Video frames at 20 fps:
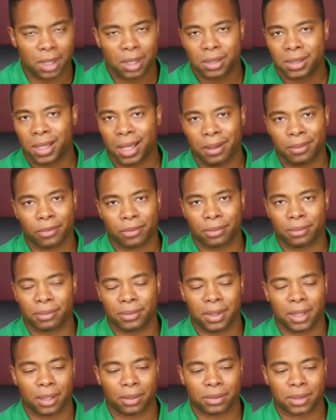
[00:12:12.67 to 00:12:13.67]
Same
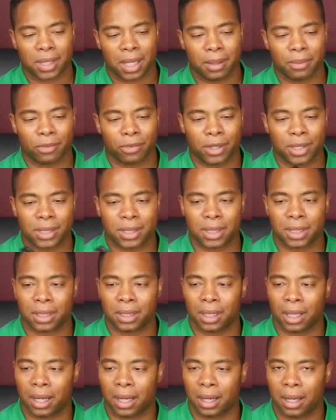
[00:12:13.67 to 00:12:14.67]

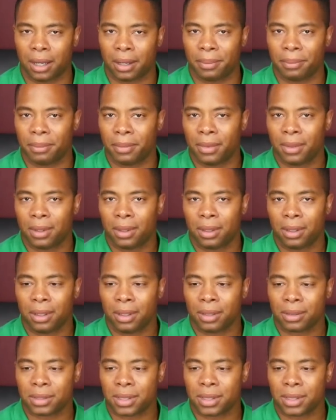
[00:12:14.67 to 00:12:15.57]
reason. You know,